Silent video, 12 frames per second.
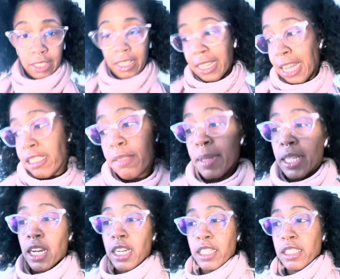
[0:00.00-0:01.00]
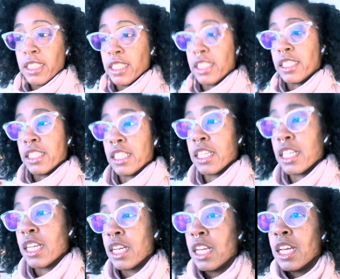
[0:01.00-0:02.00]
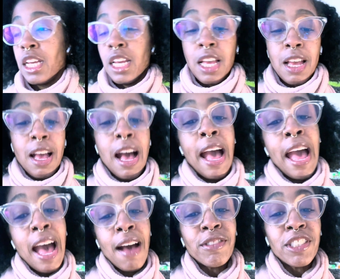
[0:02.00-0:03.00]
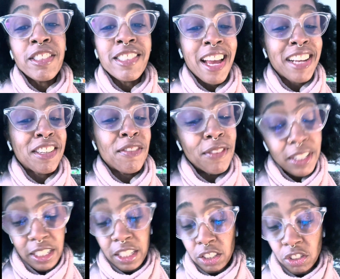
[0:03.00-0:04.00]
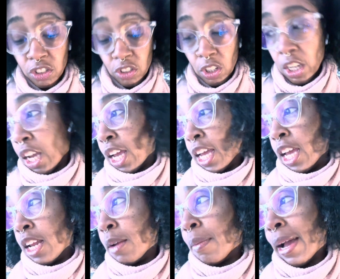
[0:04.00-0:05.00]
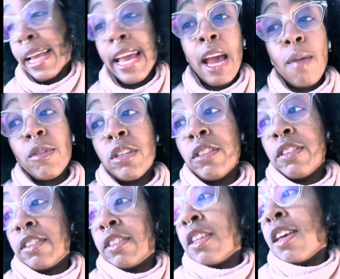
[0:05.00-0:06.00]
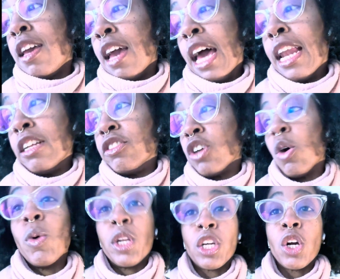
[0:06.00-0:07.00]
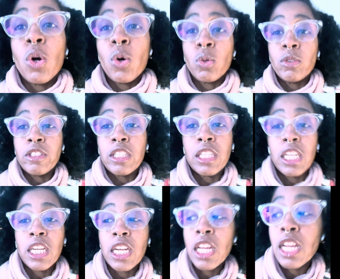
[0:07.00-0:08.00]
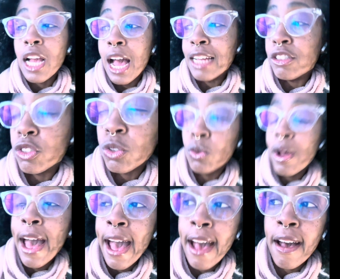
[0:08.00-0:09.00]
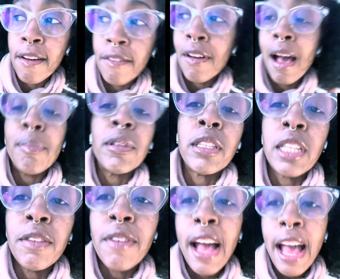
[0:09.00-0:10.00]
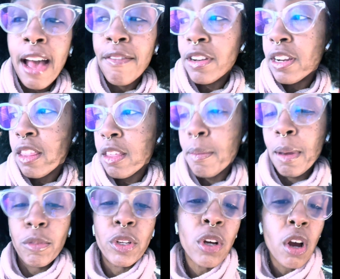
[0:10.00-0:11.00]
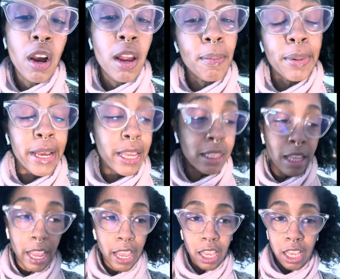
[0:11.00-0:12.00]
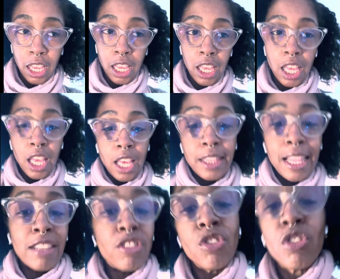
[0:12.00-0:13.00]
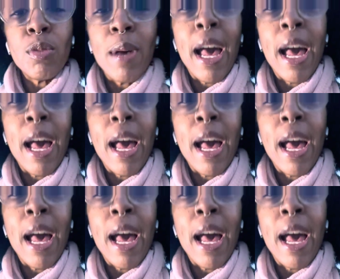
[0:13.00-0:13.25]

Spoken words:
that's because I have to check the footage in my cameras, and I don't want to go deleting. I believe I have another memory card, but like that's usually what